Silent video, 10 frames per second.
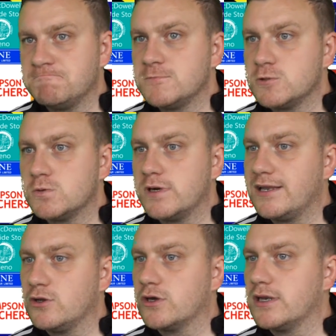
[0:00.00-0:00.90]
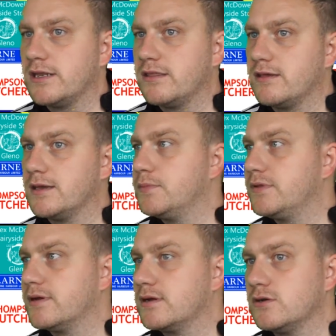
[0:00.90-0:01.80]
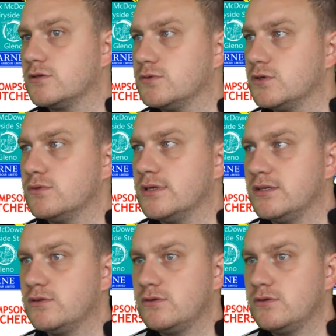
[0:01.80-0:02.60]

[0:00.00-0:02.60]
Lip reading: So we're not looking at anything in particular because we don't need to.